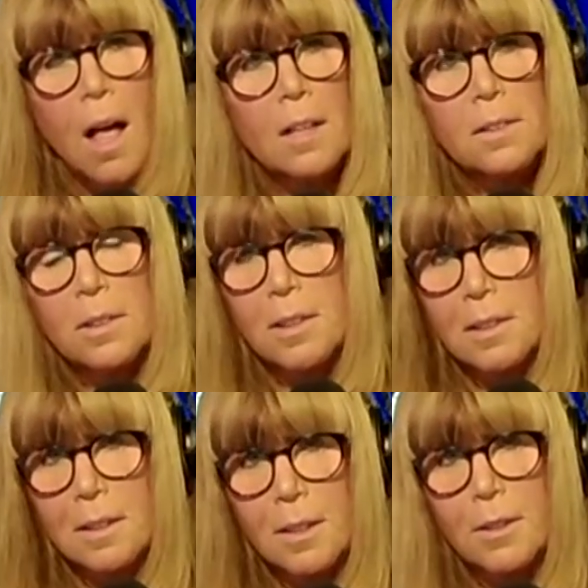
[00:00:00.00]

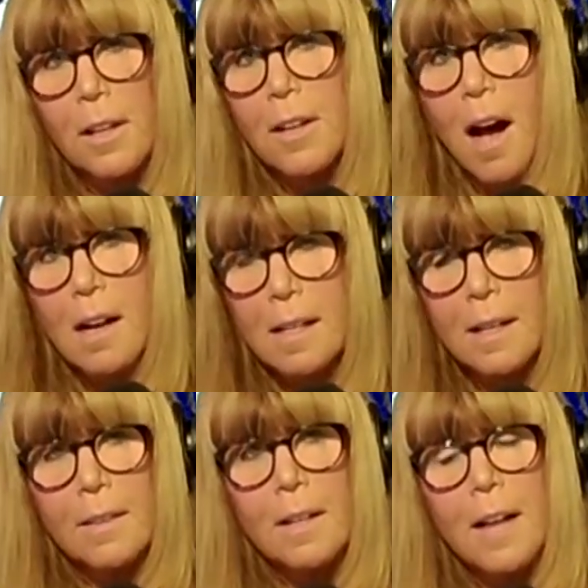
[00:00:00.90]
Seriously, dude, they're
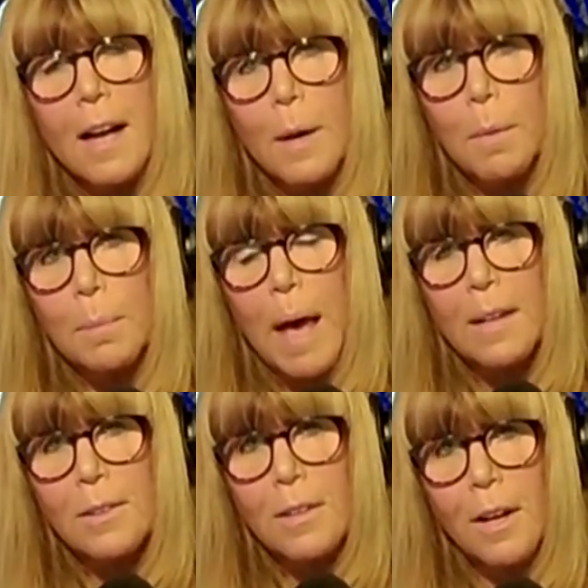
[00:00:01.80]
gone. They're not coming
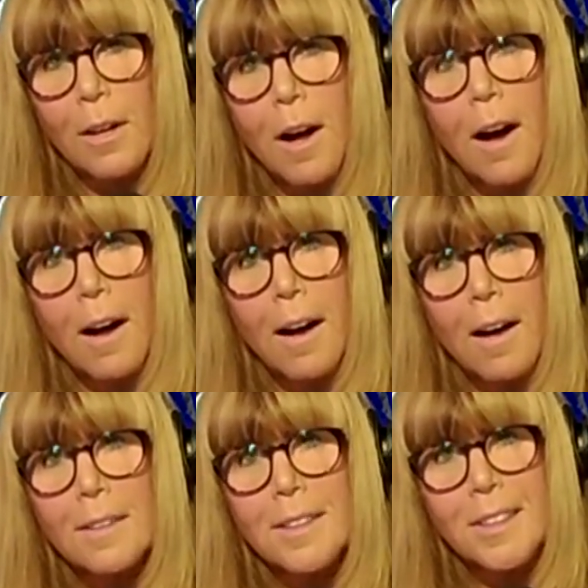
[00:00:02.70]
back till
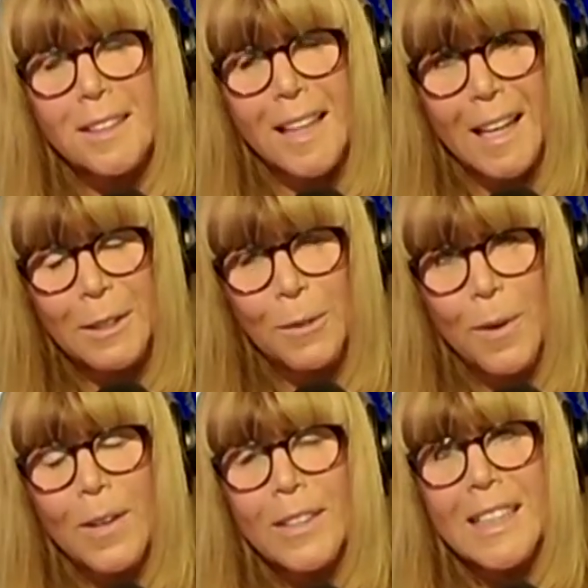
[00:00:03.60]

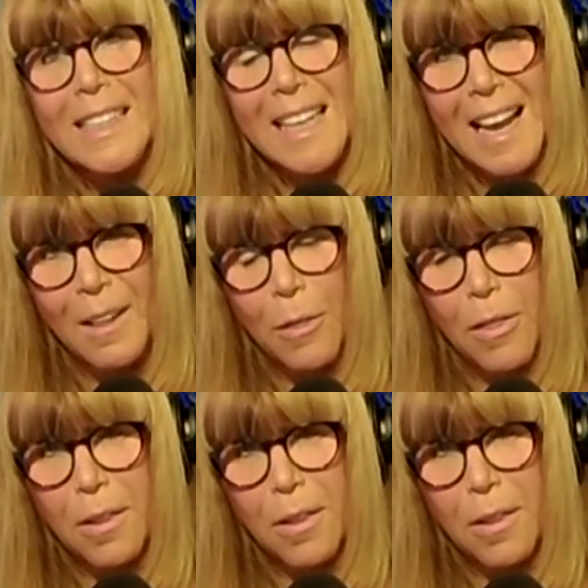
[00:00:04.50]
January 10th.